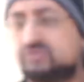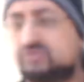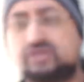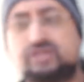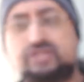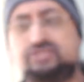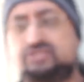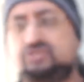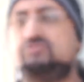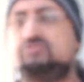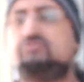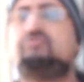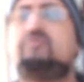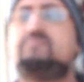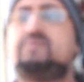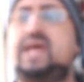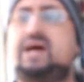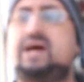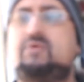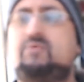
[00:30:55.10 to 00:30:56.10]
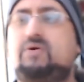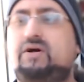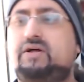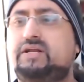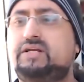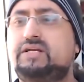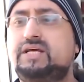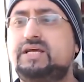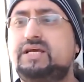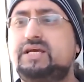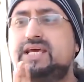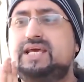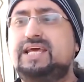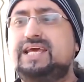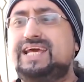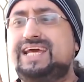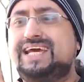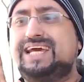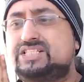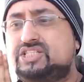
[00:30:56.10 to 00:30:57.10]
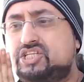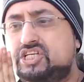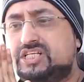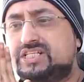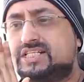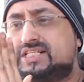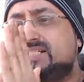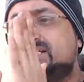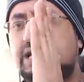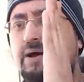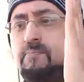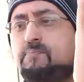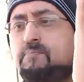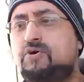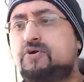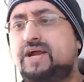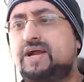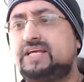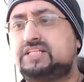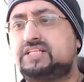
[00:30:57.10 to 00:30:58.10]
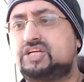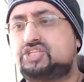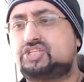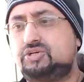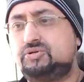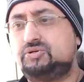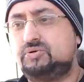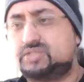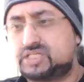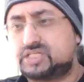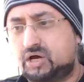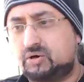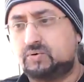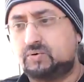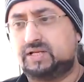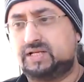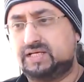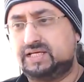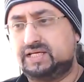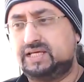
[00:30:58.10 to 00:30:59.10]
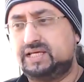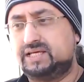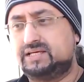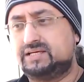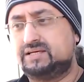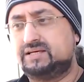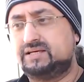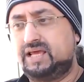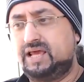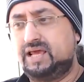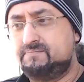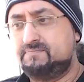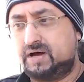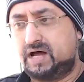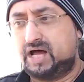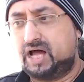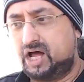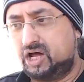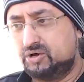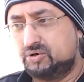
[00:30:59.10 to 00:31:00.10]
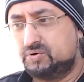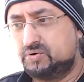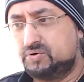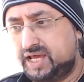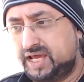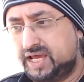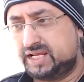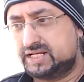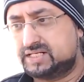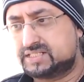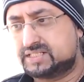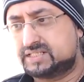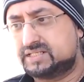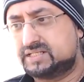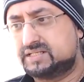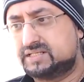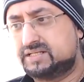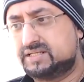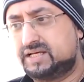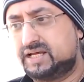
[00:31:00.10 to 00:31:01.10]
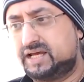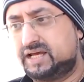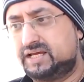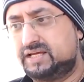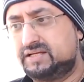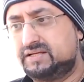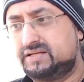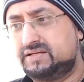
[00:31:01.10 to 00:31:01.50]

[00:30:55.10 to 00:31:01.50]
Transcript: I've got to do from now on is to separate the two totally in my own head. Yeah.